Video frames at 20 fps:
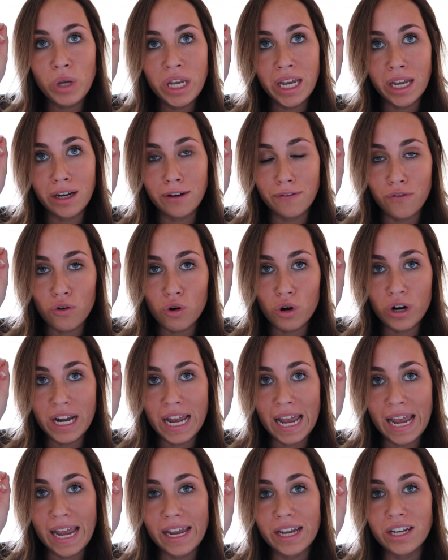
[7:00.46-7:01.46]
weekend for
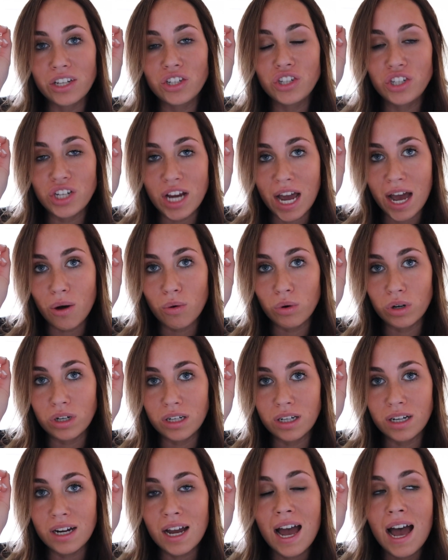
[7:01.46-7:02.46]
a
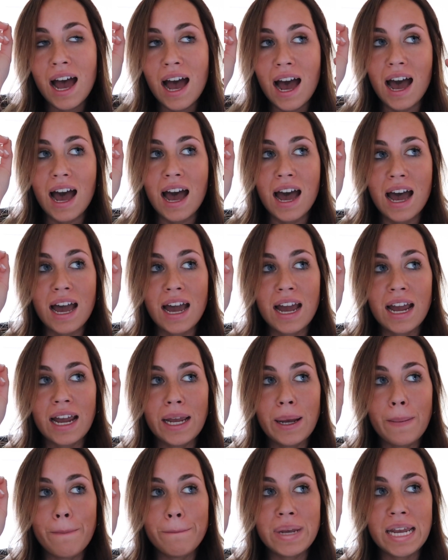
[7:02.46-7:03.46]
shower,
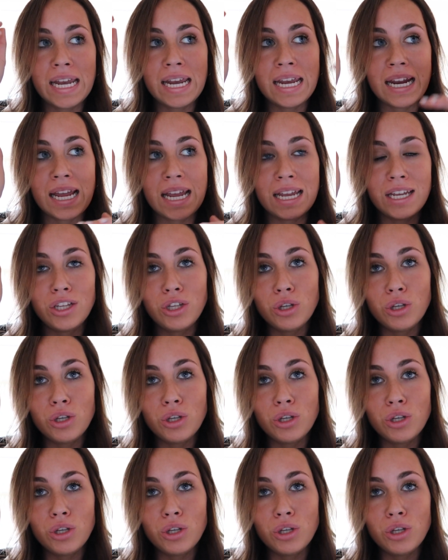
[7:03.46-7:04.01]
I made a